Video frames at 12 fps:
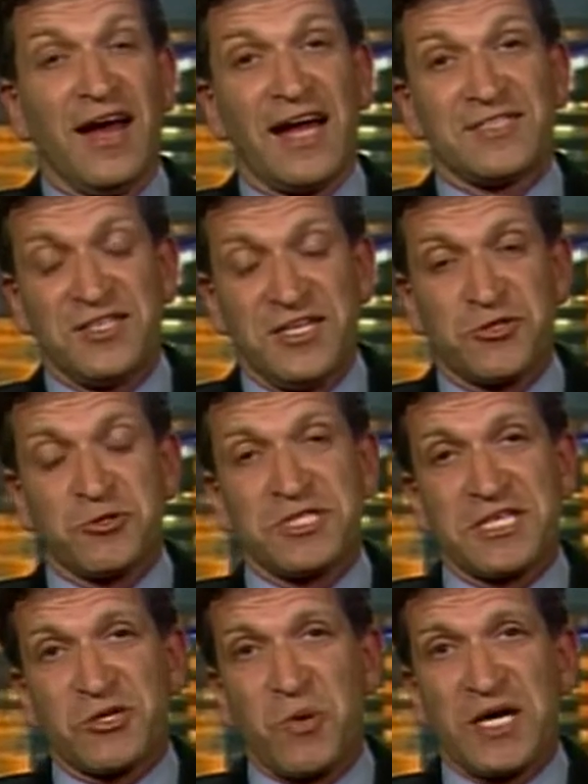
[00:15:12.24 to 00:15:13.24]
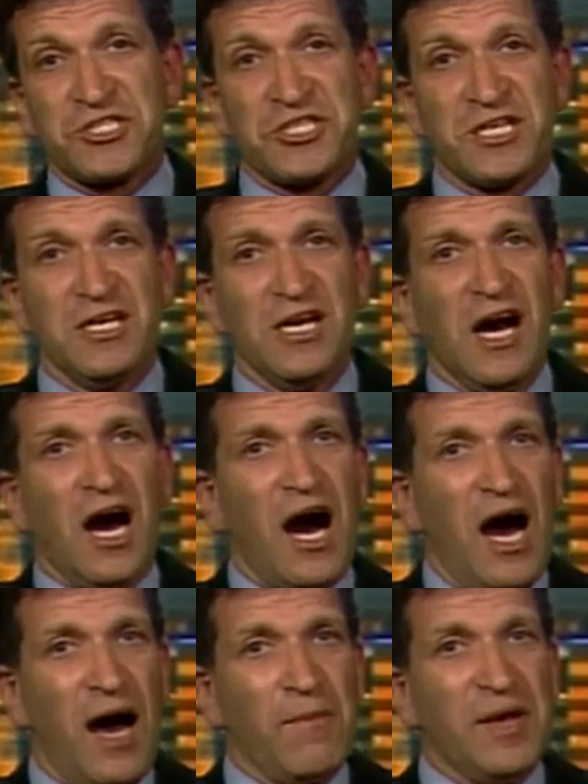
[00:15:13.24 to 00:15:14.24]
That's an interesting question.
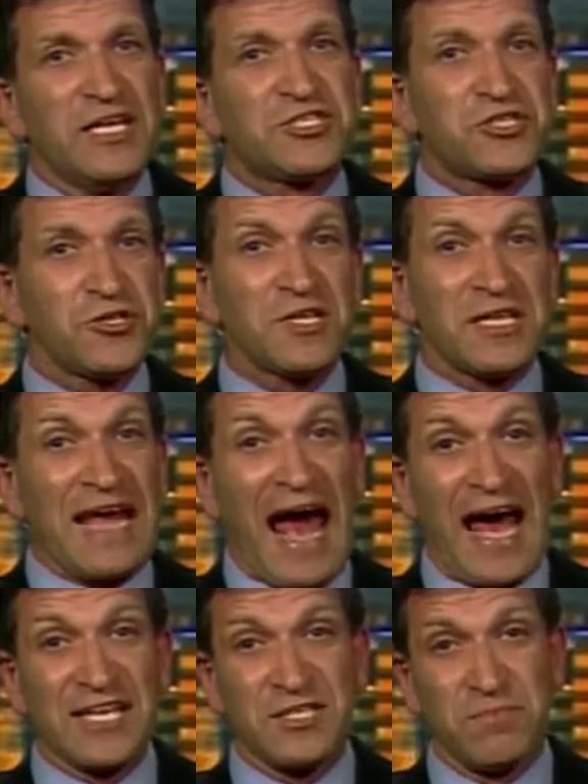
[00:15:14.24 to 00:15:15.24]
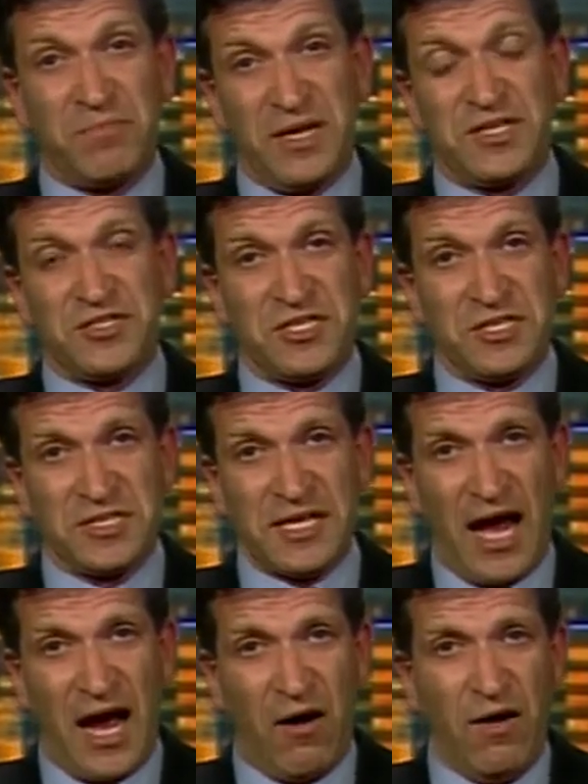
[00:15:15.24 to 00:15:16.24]
Um, it certainly hasn't been until
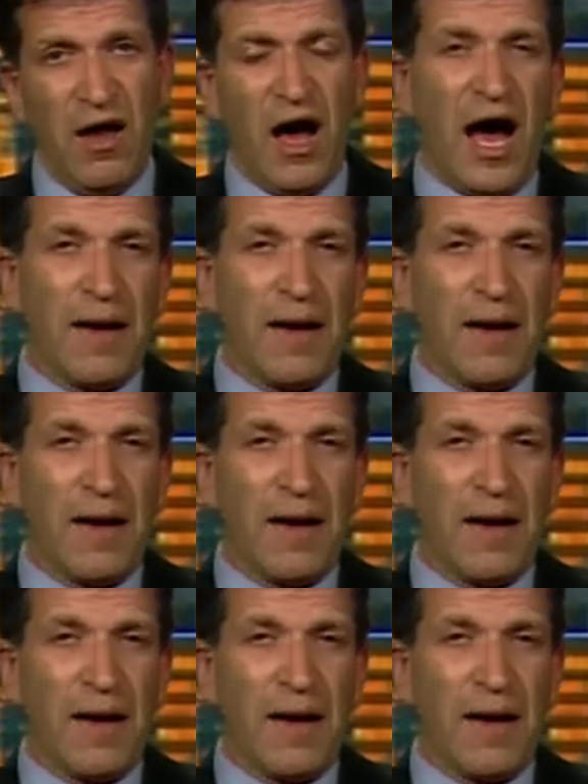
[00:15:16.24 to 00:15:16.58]
now.